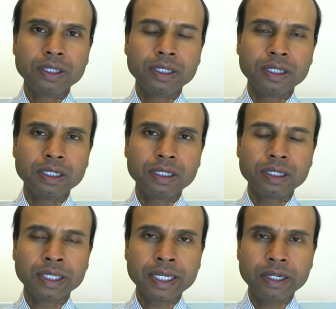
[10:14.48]
uh,
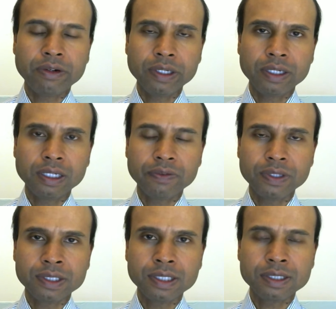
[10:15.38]
a caring and
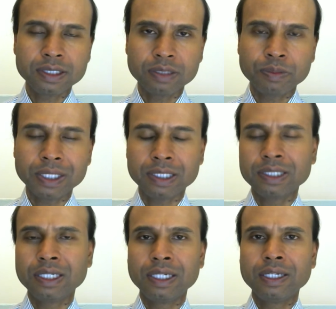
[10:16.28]
loving sister.
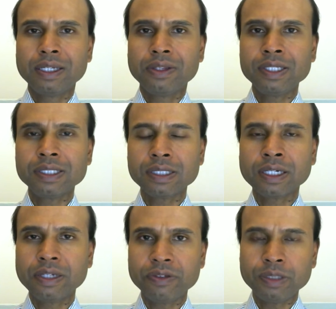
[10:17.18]
But this is a
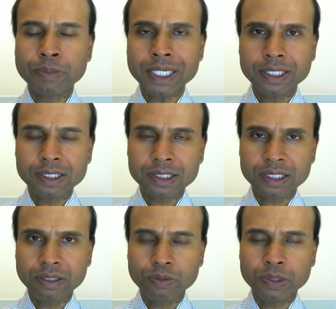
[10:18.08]
kind of
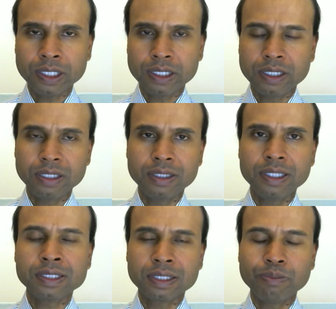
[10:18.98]
dependency where
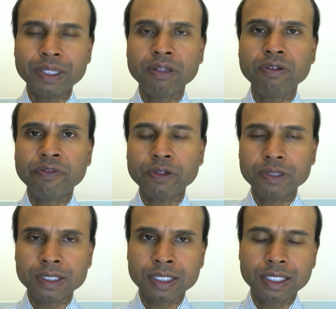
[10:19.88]
this can make you
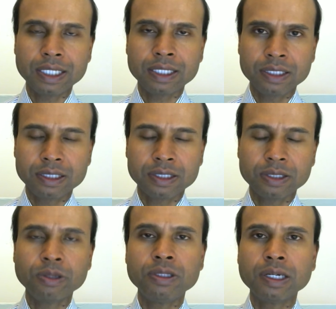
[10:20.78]
feel disconnected.
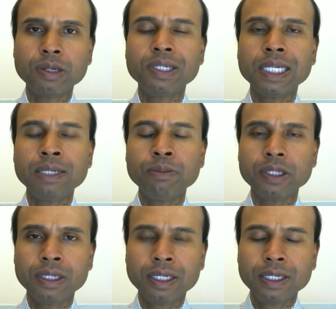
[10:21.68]
So I would, I would let
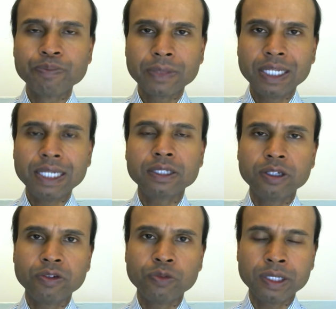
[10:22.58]
him let
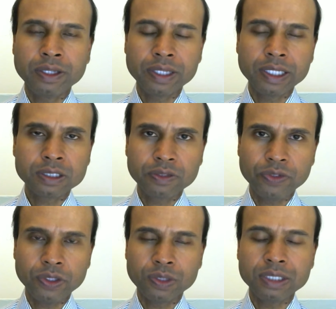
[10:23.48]
go of what he thinks
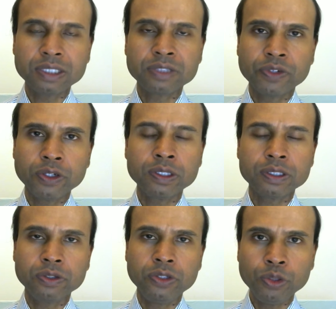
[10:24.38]
of you and just
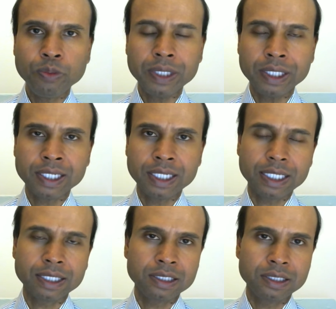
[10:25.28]
focus on you being
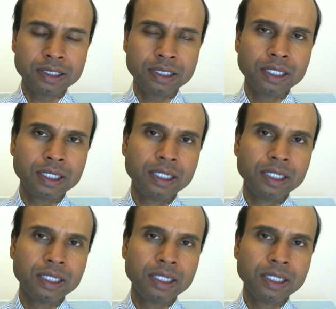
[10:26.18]
connected